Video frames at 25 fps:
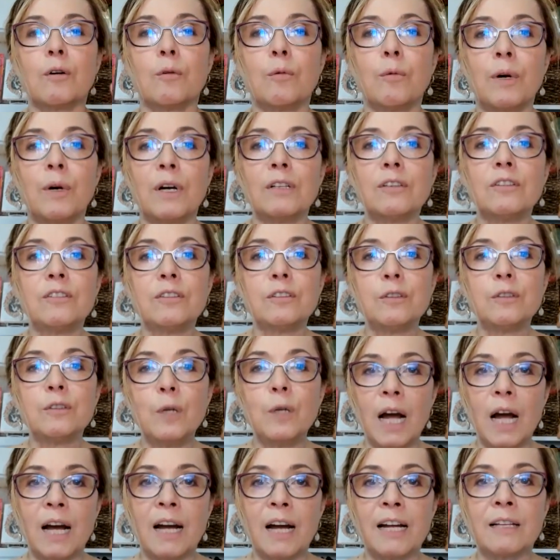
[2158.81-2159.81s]
what do
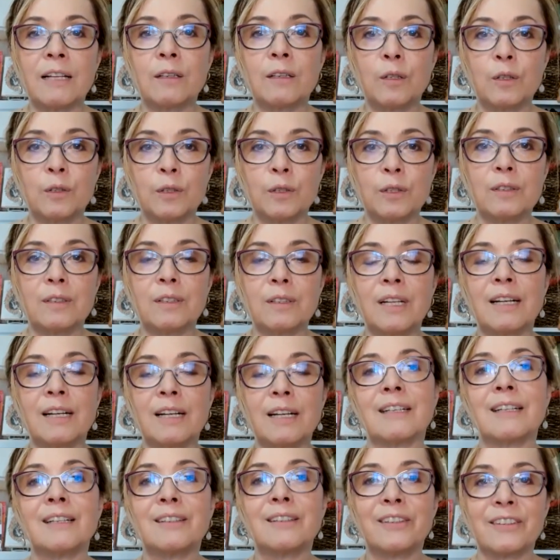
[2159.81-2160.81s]
I look
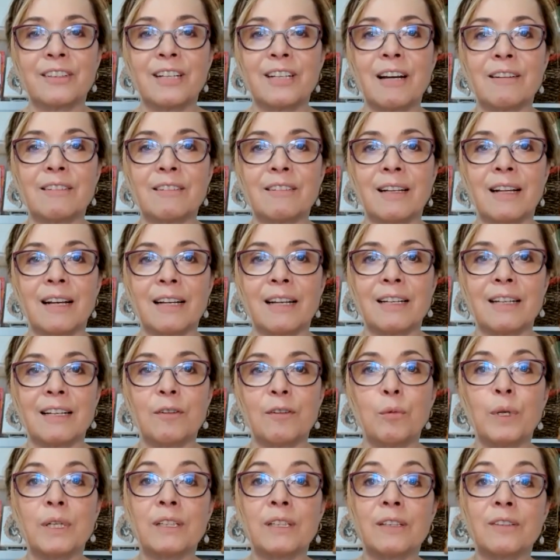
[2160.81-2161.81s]
like and sound like
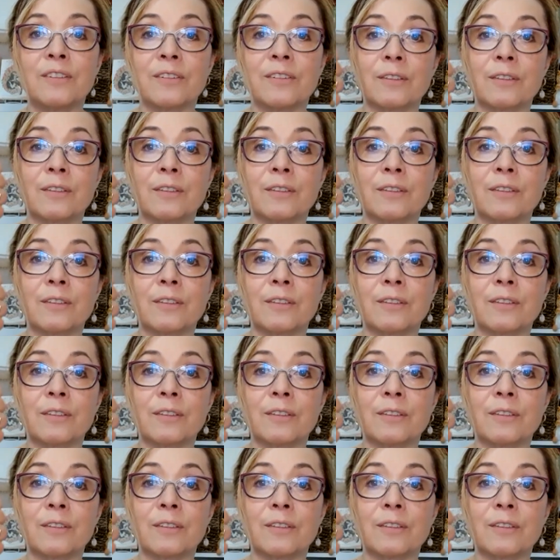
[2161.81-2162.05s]
when it's